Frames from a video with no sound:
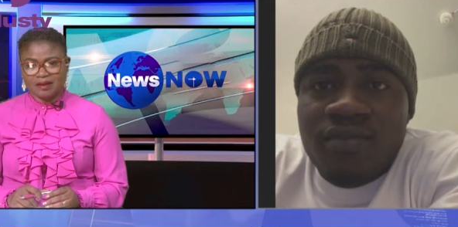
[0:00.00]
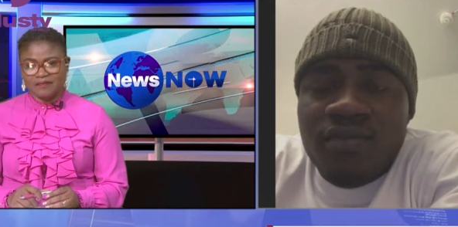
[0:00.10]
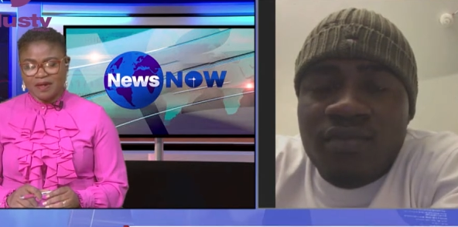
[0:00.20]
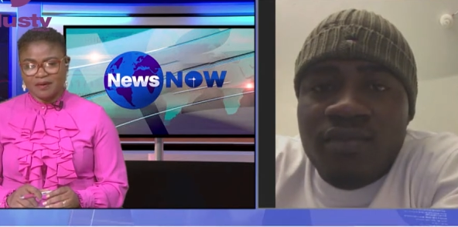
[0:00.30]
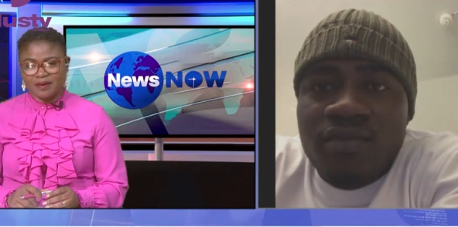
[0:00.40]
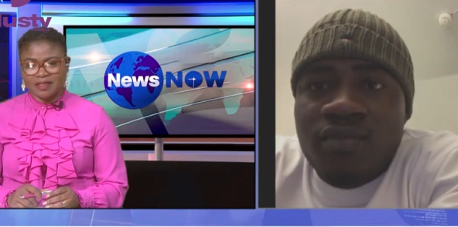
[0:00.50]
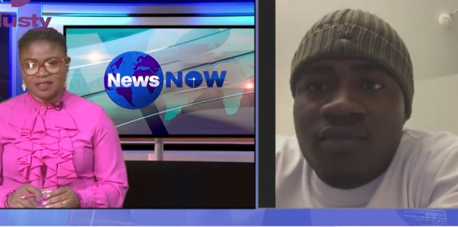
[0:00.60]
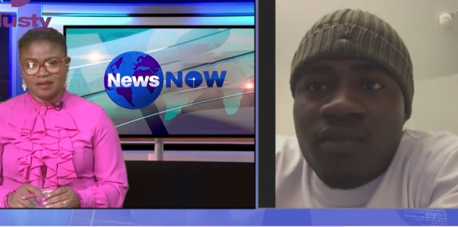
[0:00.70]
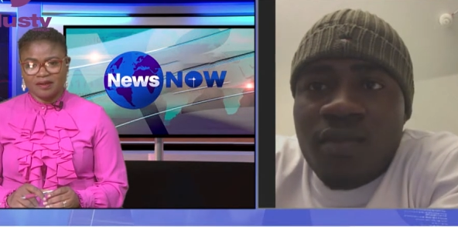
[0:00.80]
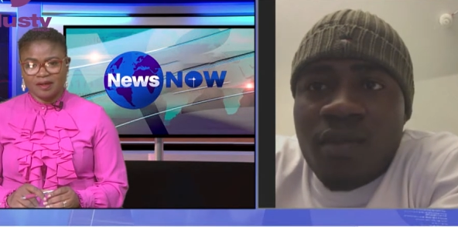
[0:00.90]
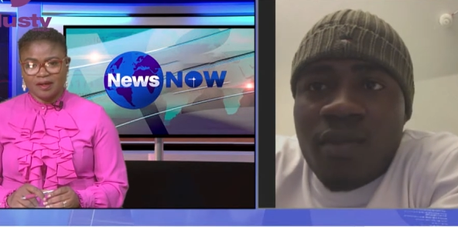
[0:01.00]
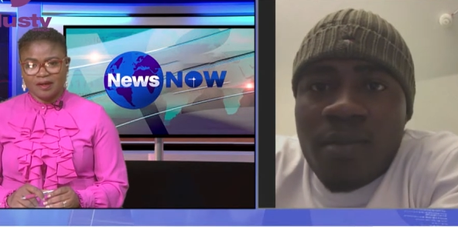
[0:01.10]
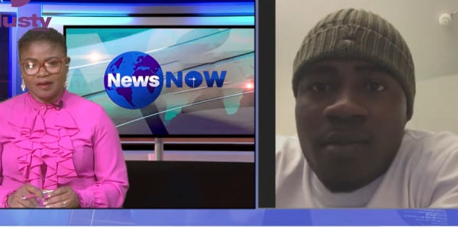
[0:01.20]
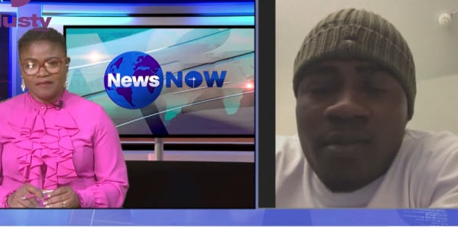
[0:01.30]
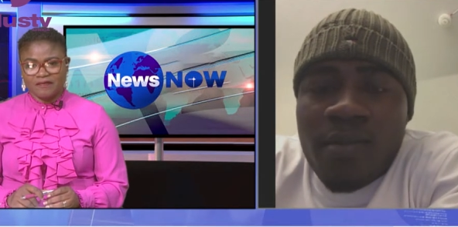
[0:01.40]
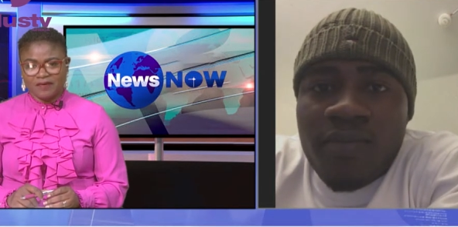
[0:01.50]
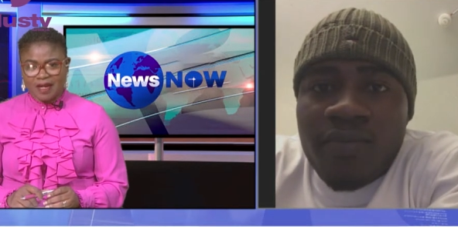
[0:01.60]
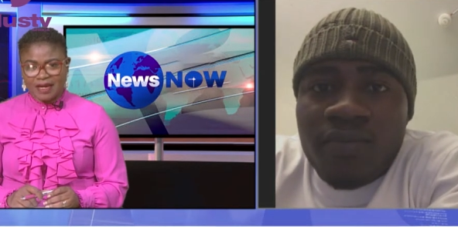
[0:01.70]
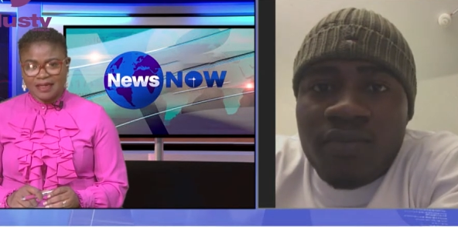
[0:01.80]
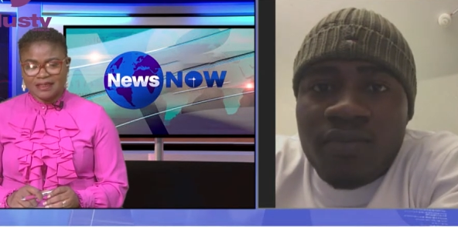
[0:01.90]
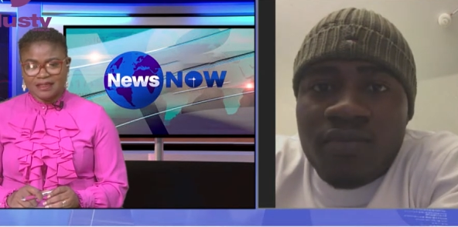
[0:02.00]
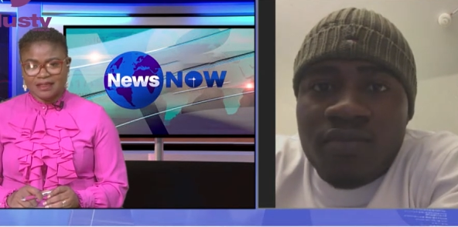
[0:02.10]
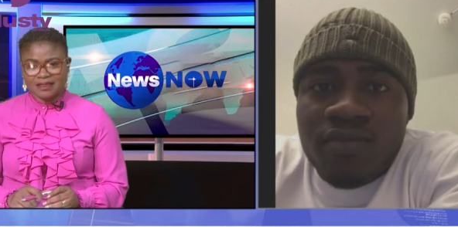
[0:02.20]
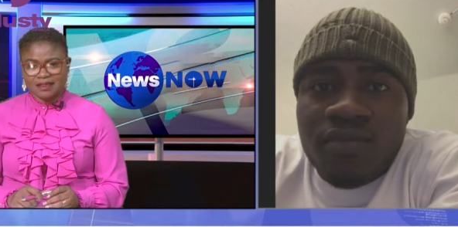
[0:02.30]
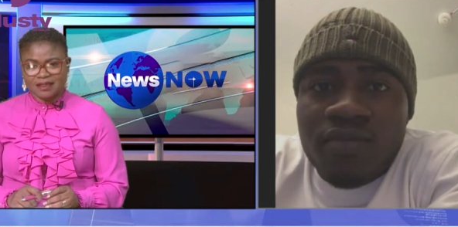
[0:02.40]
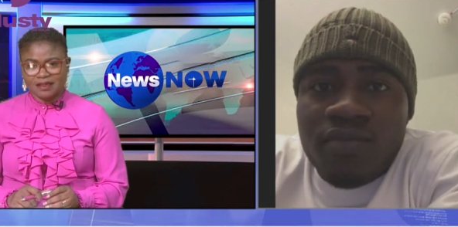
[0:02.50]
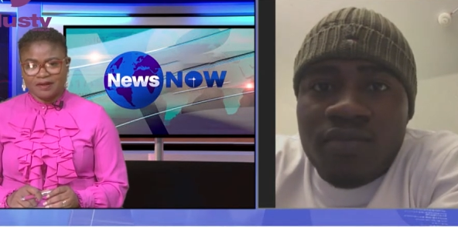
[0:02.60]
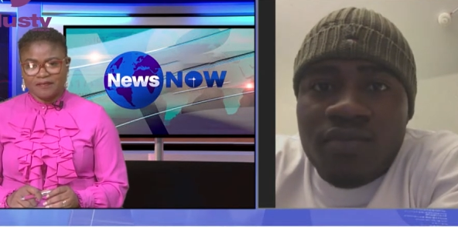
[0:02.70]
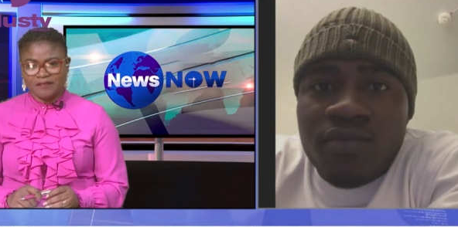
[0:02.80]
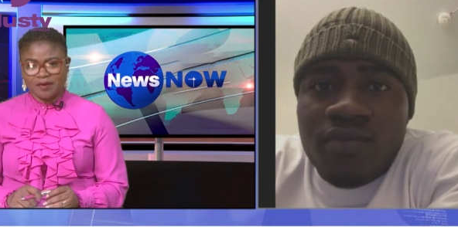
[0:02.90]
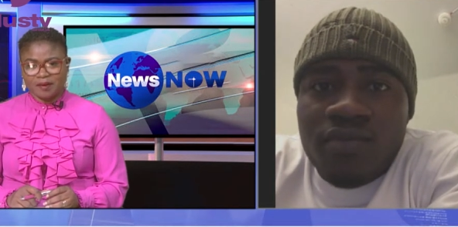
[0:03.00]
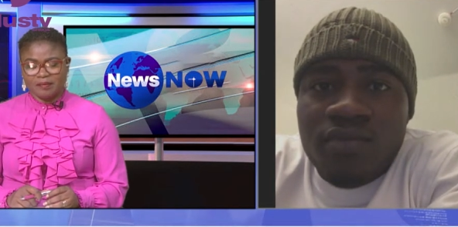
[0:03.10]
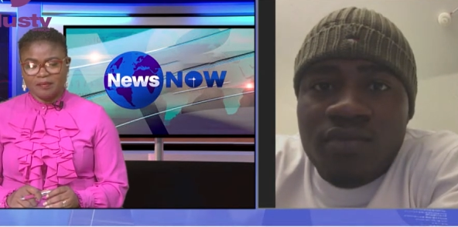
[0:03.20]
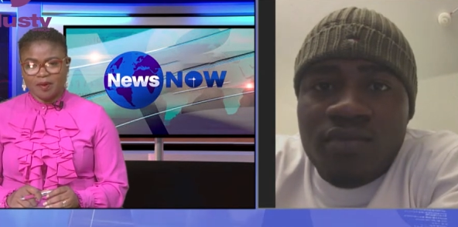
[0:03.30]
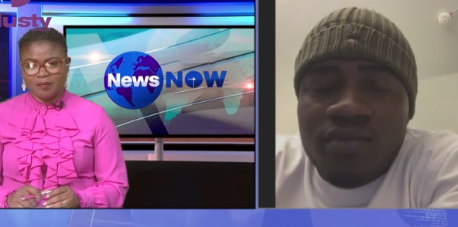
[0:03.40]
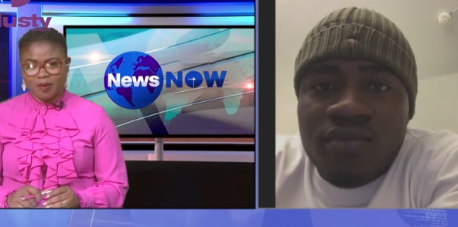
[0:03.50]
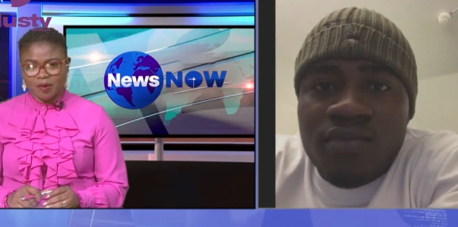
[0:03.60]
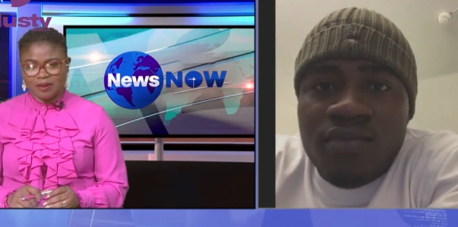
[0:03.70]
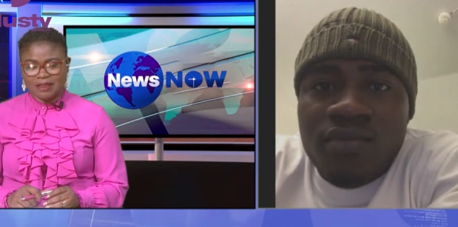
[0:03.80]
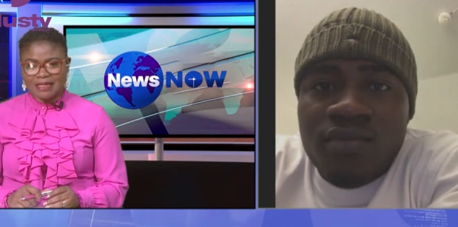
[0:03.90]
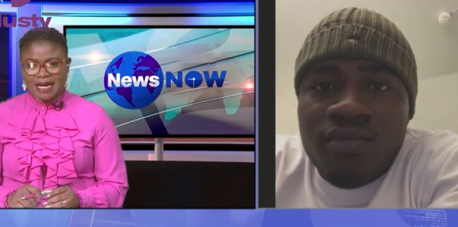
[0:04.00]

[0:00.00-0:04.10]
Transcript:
Speaker 1: evacuation flights from Poland.